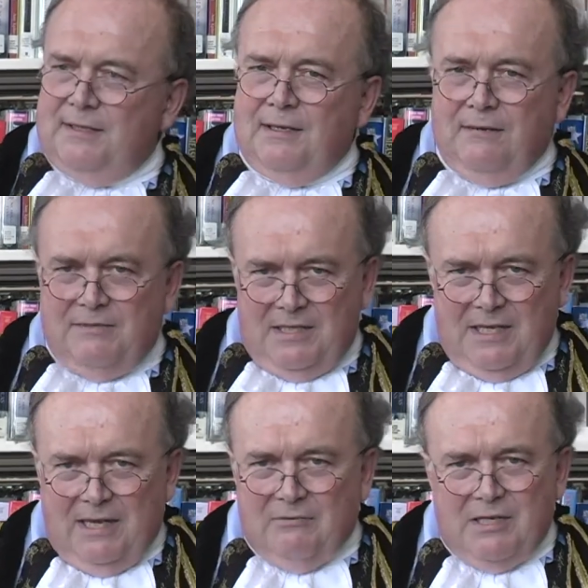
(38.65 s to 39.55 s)
of
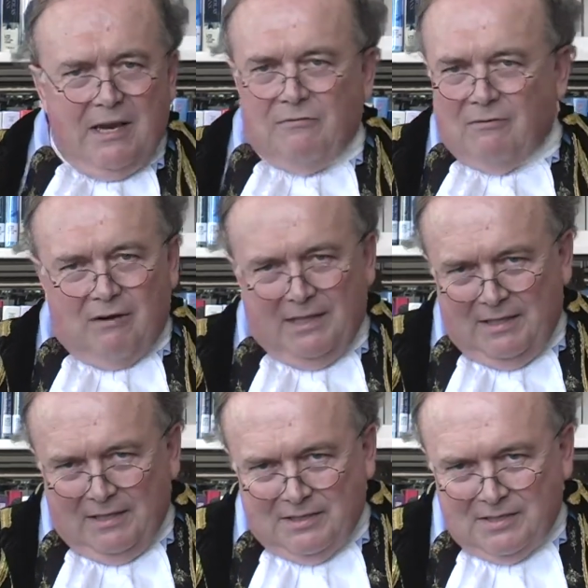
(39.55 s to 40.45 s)
today would never
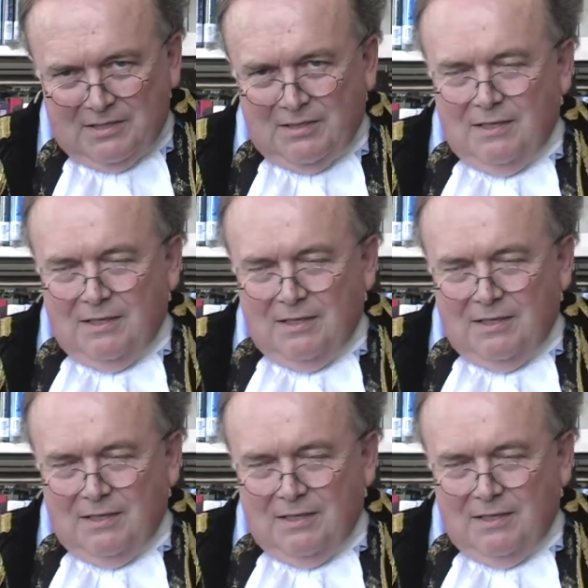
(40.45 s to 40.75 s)
write this,